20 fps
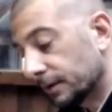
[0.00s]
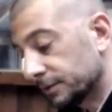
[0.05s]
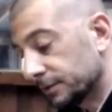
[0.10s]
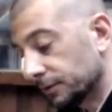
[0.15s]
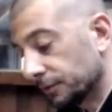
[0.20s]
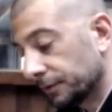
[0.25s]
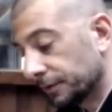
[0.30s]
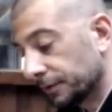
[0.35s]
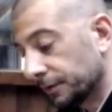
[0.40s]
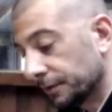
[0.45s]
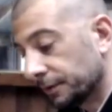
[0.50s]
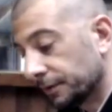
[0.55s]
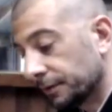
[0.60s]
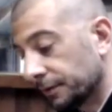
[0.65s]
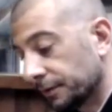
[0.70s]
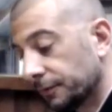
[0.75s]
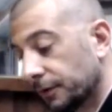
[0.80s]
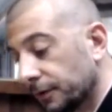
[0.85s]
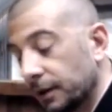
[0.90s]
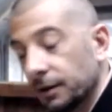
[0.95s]
So
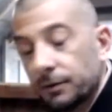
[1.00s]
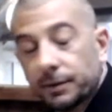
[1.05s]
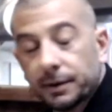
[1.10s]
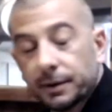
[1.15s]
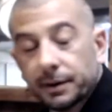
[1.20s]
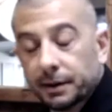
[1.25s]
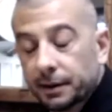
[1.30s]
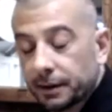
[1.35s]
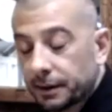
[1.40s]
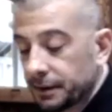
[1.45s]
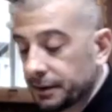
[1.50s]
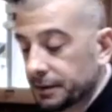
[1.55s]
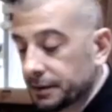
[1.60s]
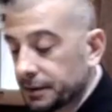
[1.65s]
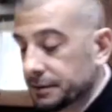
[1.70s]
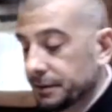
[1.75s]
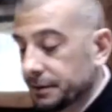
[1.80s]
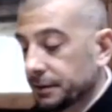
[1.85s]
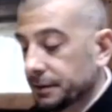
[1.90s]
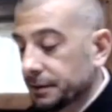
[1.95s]
the following
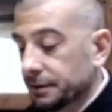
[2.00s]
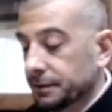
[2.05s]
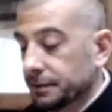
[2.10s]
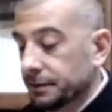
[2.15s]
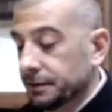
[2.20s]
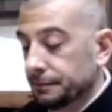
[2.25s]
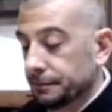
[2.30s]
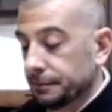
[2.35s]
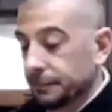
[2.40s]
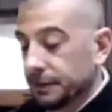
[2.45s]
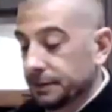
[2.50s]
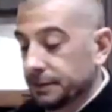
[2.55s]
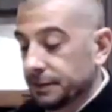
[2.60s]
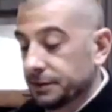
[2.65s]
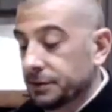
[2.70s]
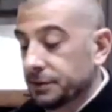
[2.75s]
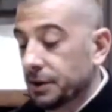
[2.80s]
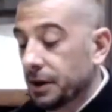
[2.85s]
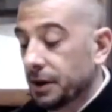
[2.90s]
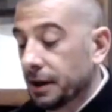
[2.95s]
is
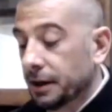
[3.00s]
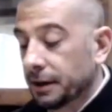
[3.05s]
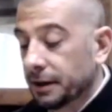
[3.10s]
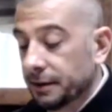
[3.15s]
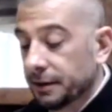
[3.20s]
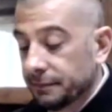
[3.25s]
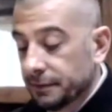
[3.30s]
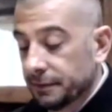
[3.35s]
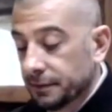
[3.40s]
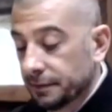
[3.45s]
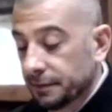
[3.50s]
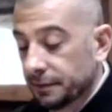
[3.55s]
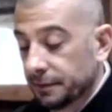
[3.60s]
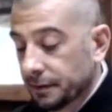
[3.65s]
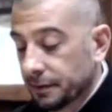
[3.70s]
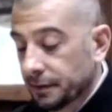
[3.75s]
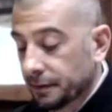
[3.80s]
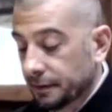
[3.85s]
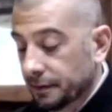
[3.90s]
a talk given